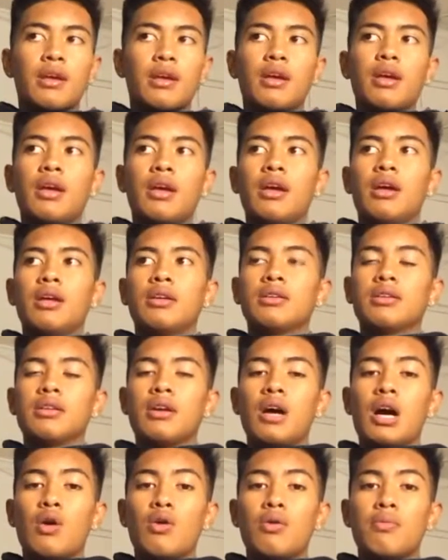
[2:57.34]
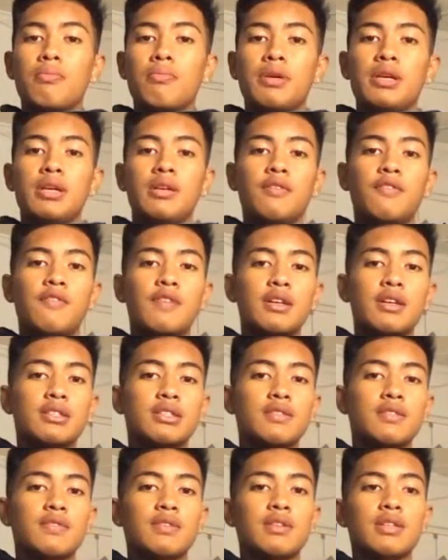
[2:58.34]
And our main
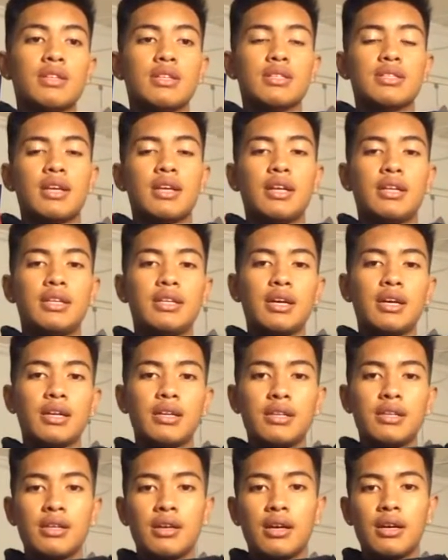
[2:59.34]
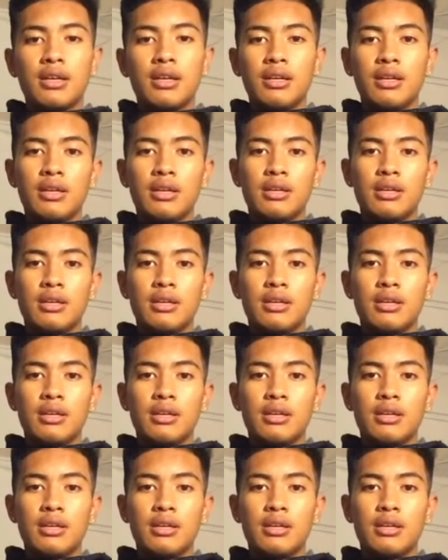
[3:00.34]
festival is Ati-Atihan.